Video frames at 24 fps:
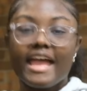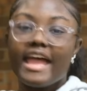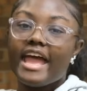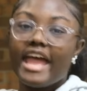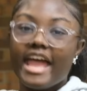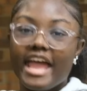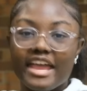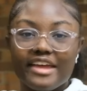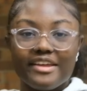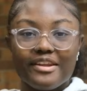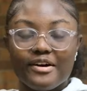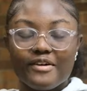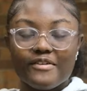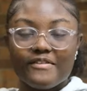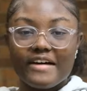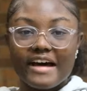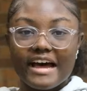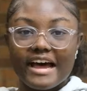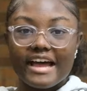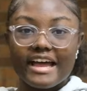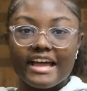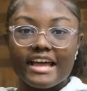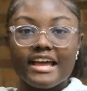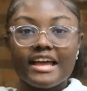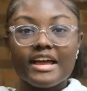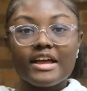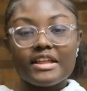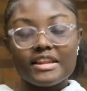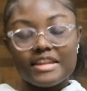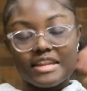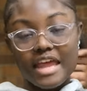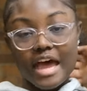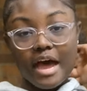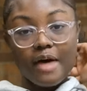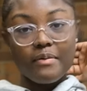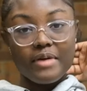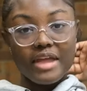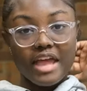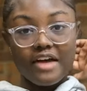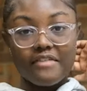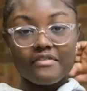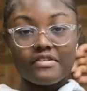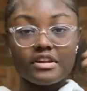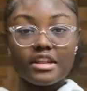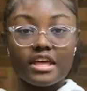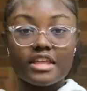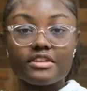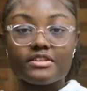Hey Novi, now we
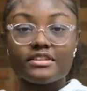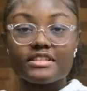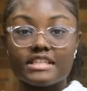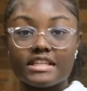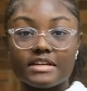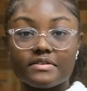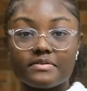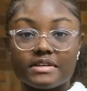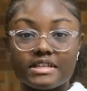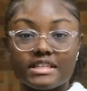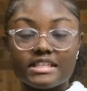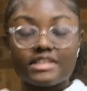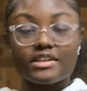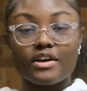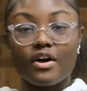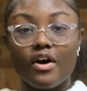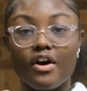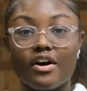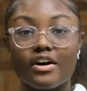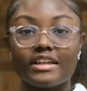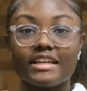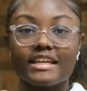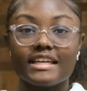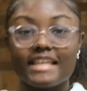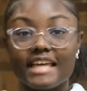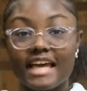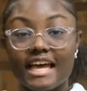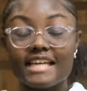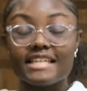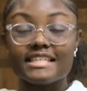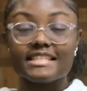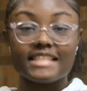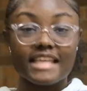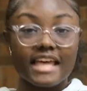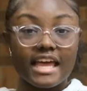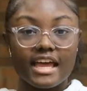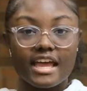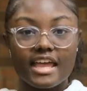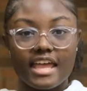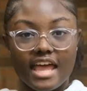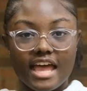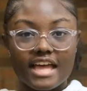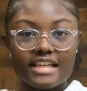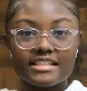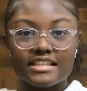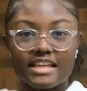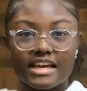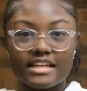have another series called Guess That
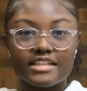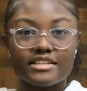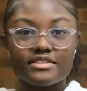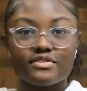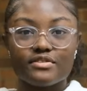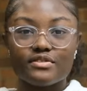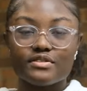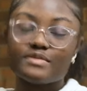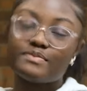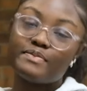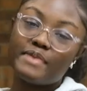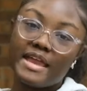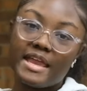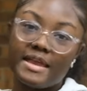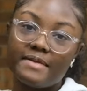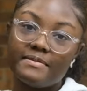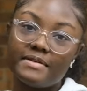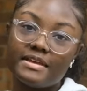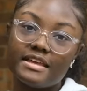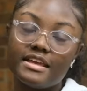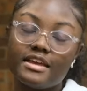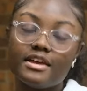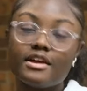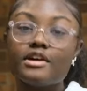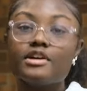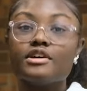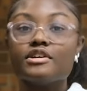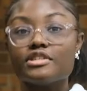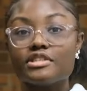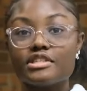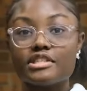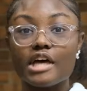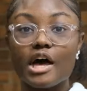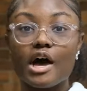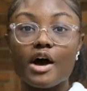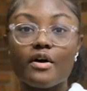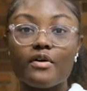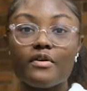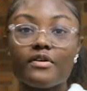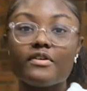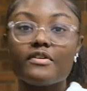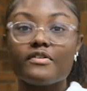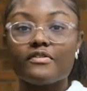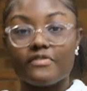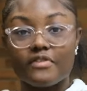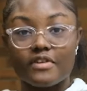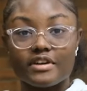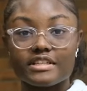Cat's Eyes News Baby. So,
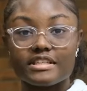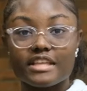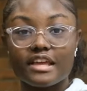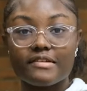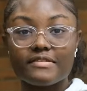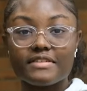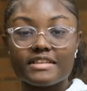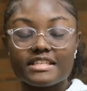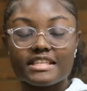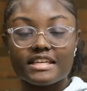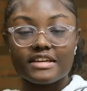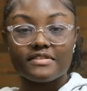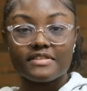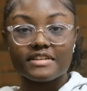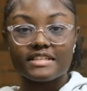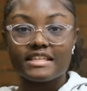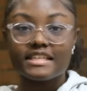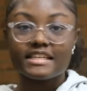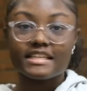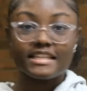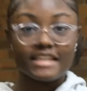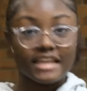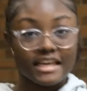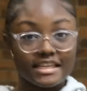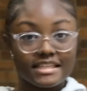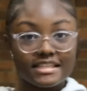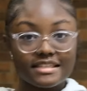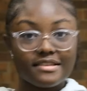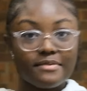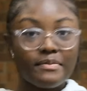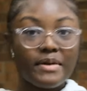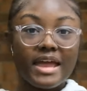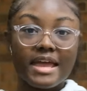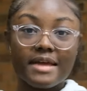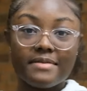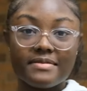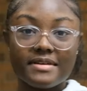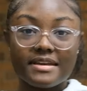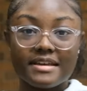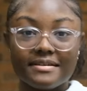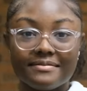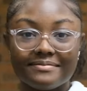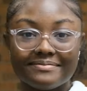first day of the series, guess the baby.